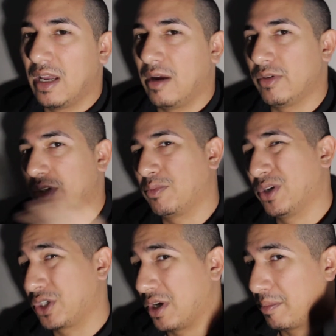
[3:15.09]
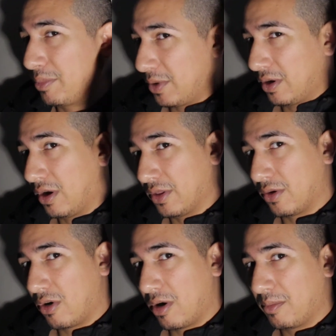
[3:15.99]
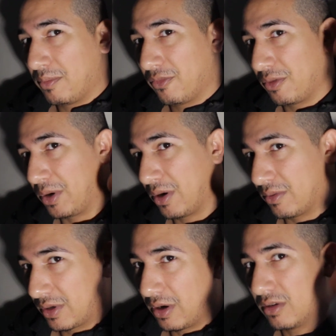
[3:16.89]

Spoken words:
I would just push up on their arm from here,